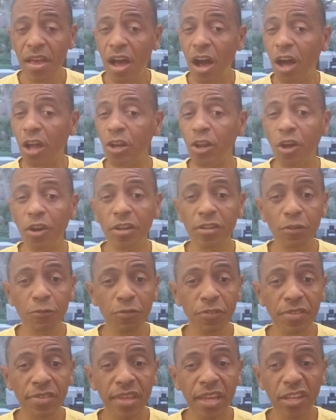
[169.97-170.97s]
a lot of
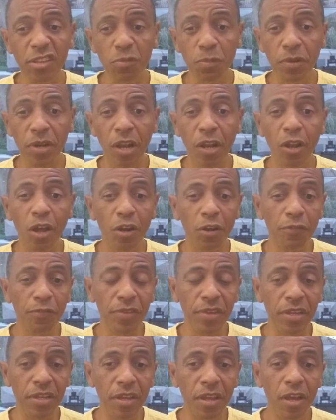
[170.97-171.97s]
different things, but a lot of
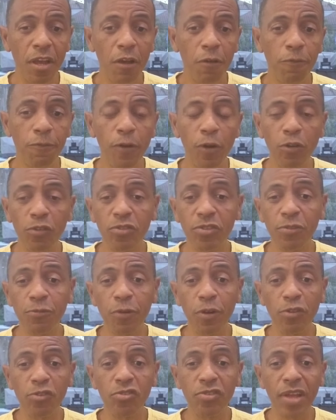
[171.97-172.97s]
the
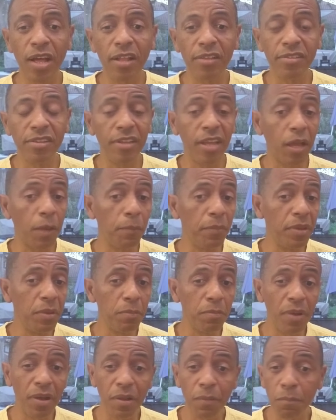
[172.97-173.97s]
functionality, they can
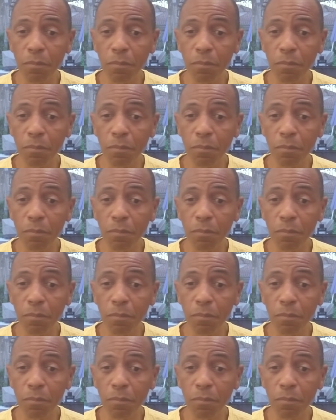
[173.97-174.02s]
be